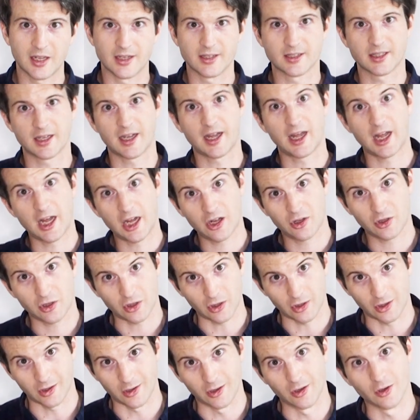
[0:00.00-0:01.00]
into
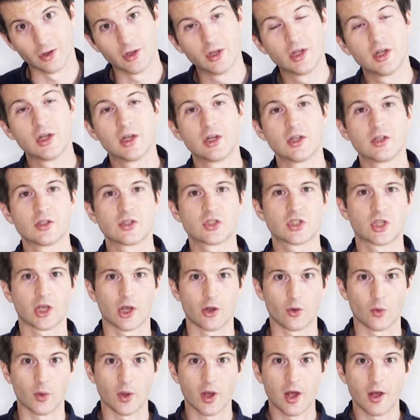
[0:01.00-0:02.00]
alcohol.
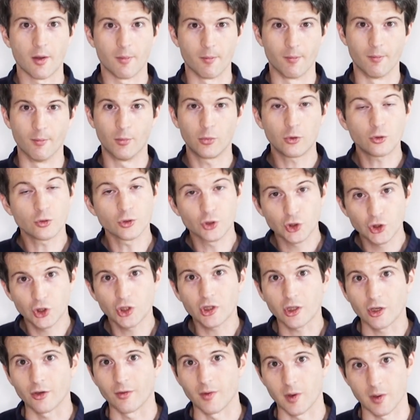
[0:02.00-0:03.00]
So more
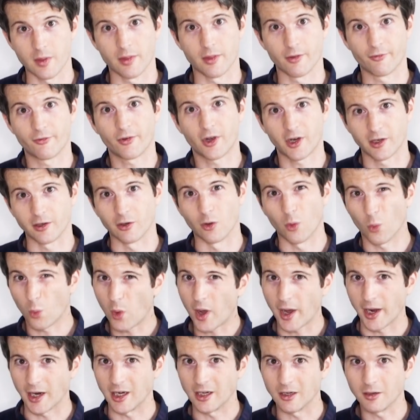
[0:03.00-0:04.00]
sugar in the final
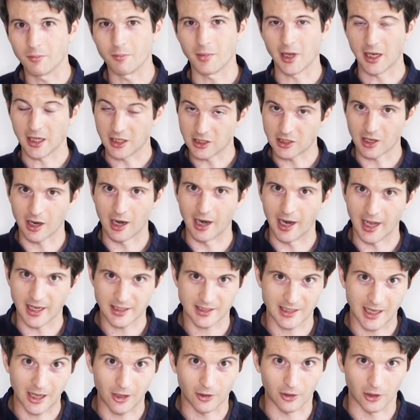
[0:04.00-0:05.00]
wine means
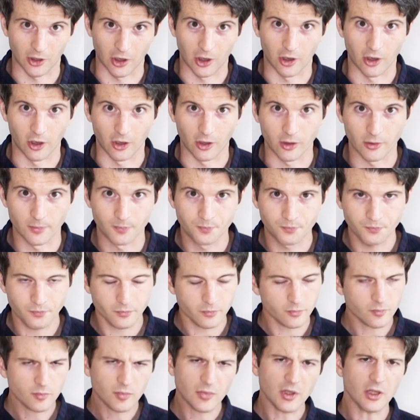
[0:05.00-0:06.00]
less alcohol.
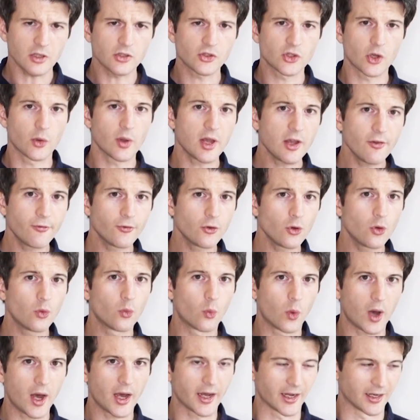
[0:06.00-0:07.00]
So if your
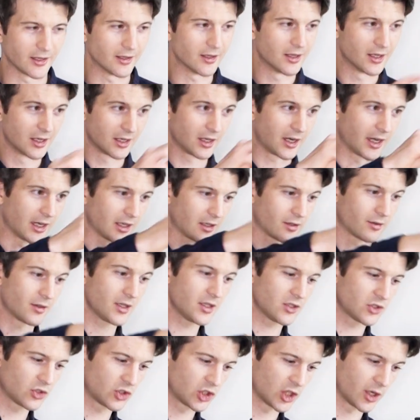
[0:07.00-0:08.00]
wine, like
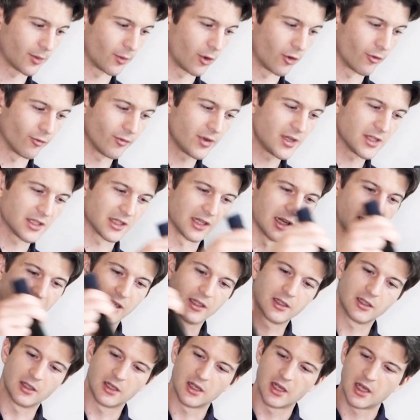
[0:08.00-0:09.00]
this German
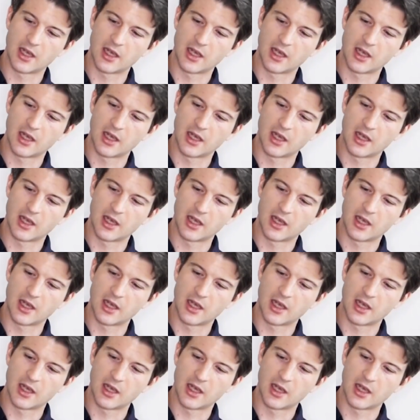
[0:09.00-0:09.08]
Riesling,